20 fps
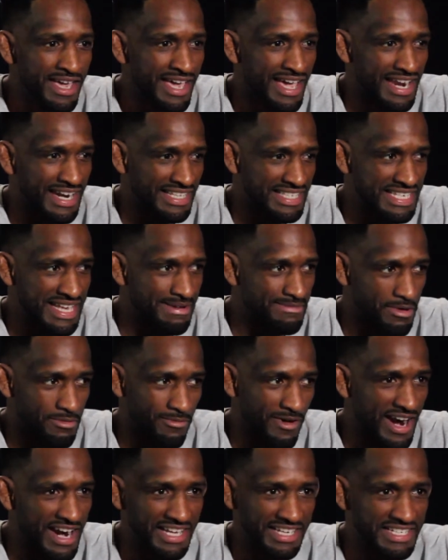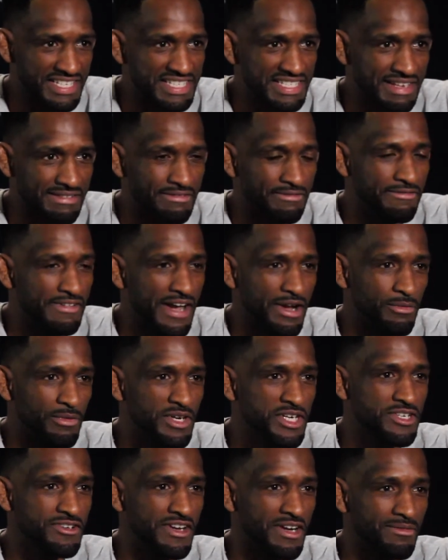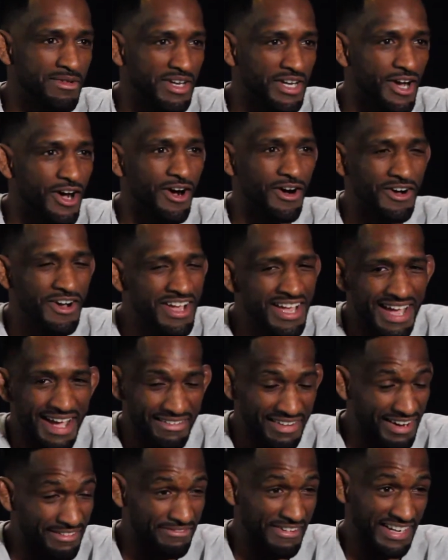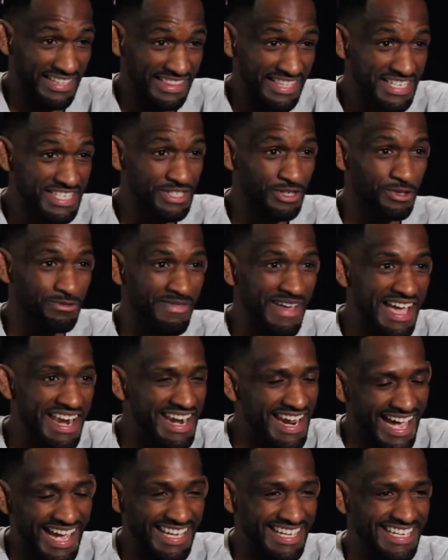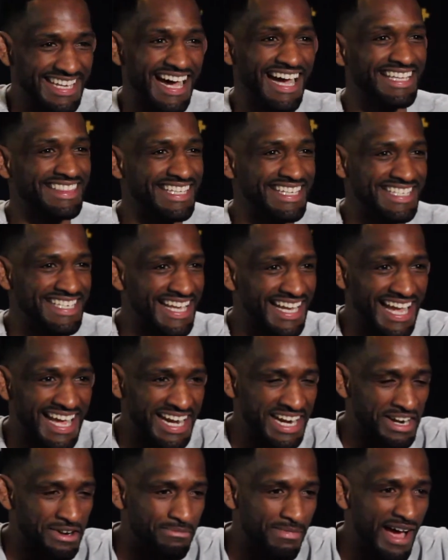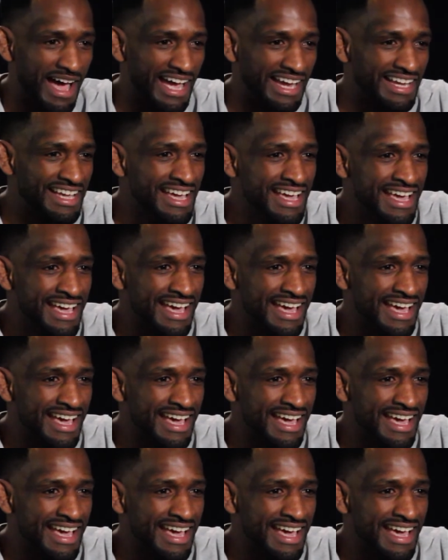And at the time, I'm riding a 7-fight win streak. I'm like, oh, I'm going to fight this old man? I got this. I got it in the bag.